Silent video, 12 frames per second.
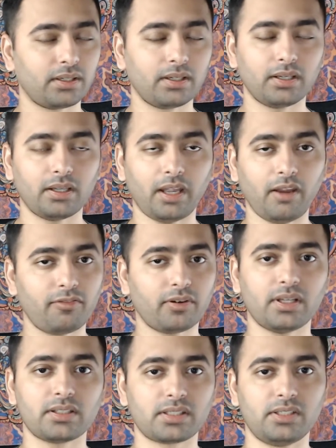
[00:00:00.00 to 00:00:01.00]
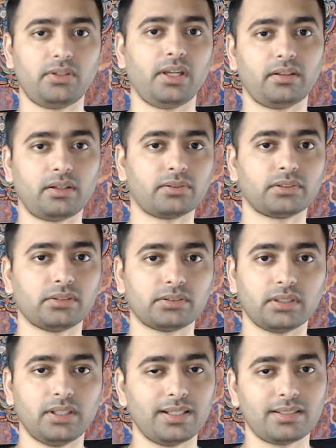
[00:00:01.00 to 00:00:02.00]
effortlessly you get the results.
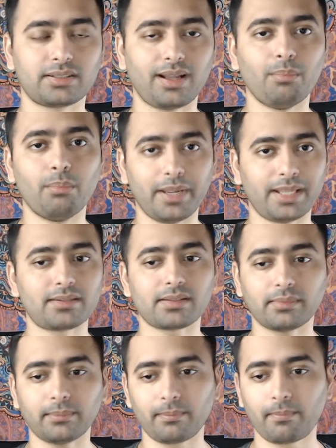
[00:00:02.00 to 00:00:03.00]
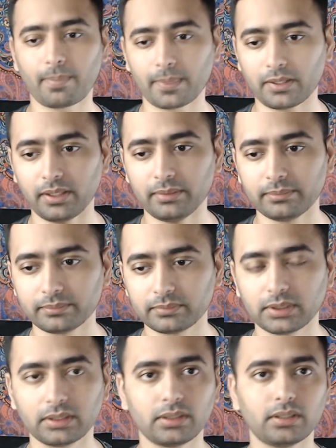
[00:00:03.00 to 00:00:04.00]
It is amazing. Okay.
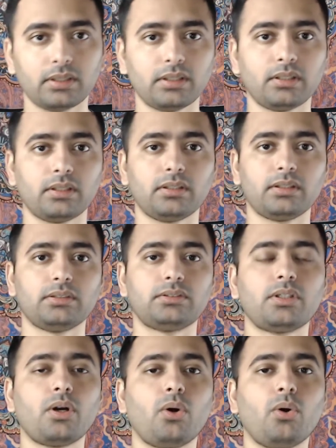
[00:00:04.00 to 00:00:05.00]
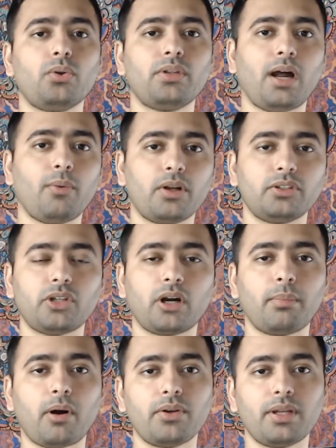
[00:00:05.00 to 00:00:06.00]
So I want to talk
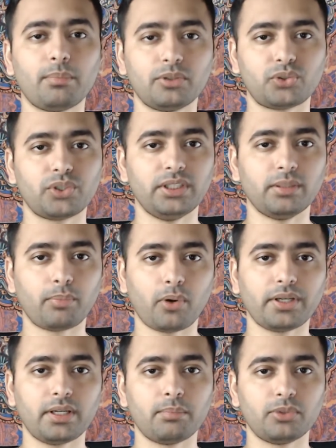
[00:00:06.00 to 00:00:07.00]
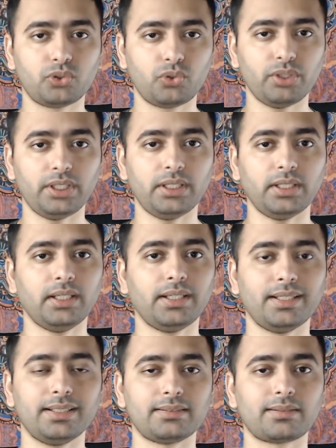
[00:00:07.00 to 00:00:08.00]
about number 3. The point number 3
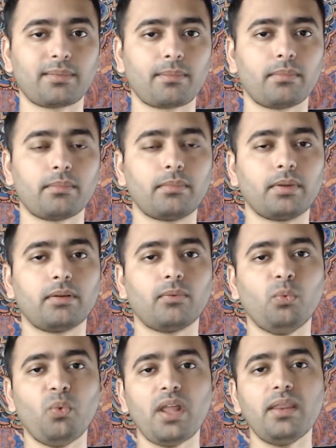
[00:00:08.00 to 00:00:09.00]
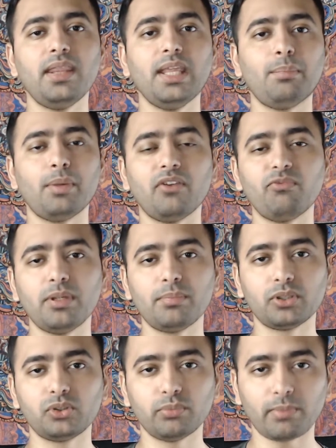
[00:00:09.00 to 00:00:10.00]
is when people
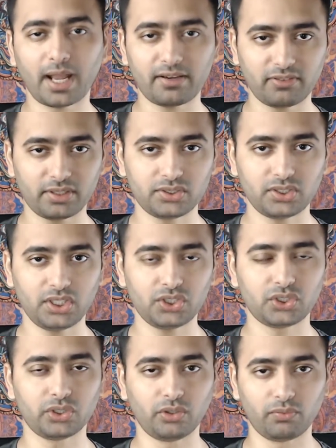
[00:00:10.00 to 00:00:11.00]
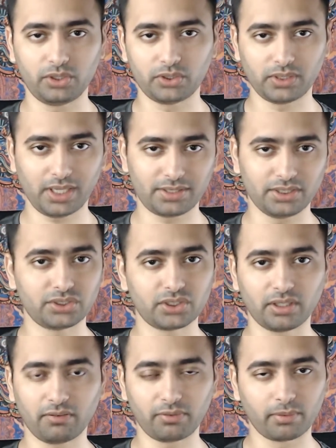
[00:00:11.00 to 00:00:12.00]
do manifestation or visualization,
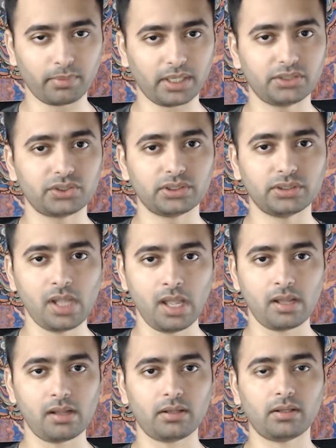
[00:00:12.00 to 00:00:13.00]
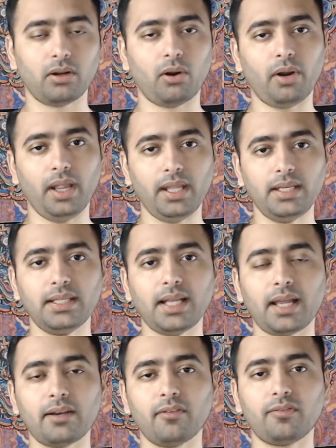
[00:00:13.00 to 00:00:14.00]
affirmation, or any kind
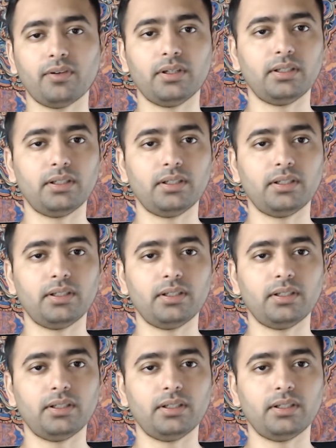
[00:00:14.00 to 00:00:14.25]
of